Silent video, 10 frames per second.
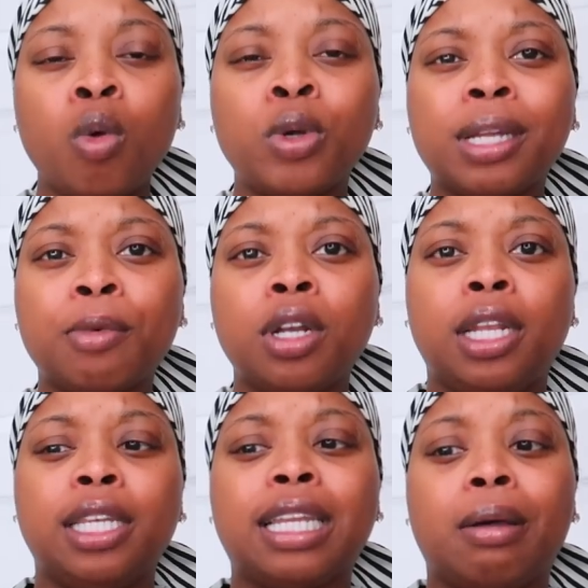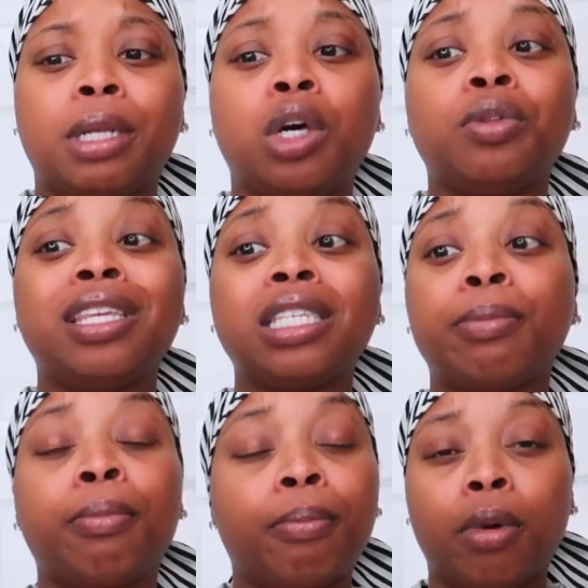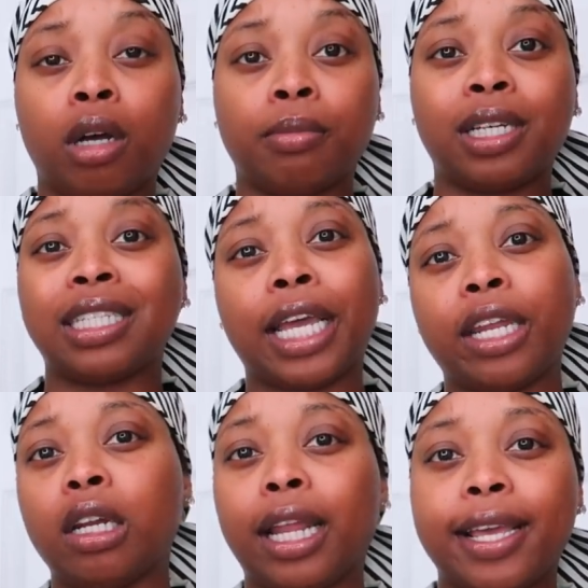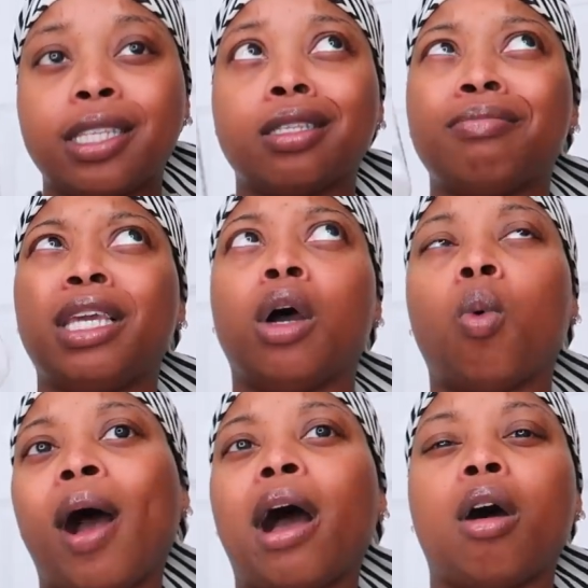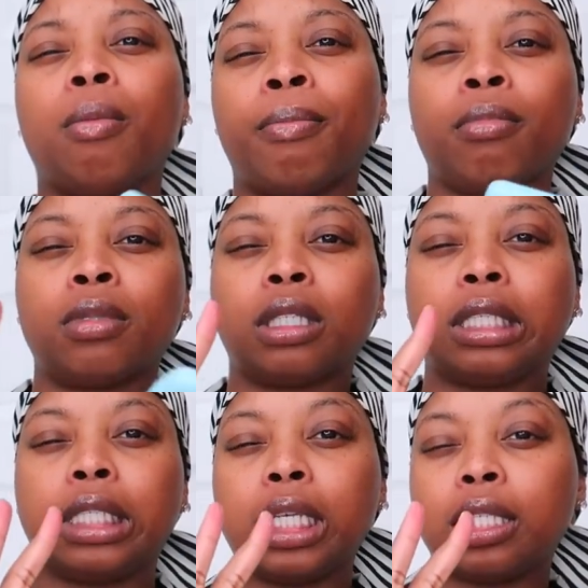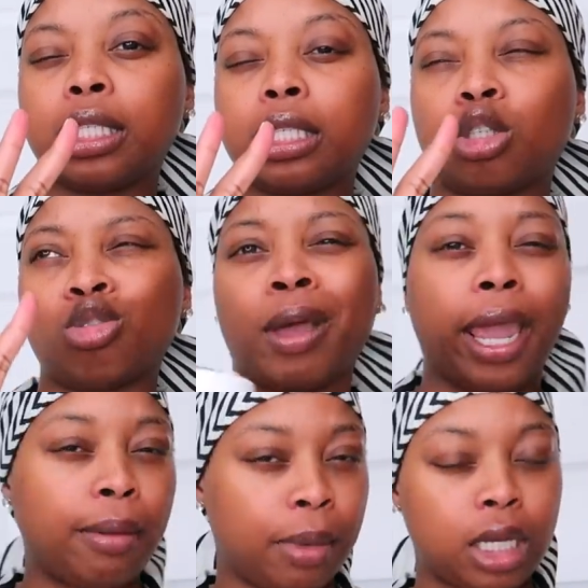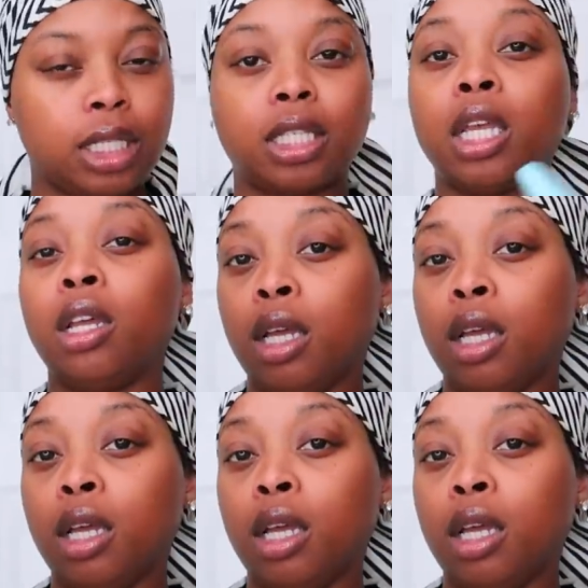which i'm going to link down below this um container lasts me a while six to eight months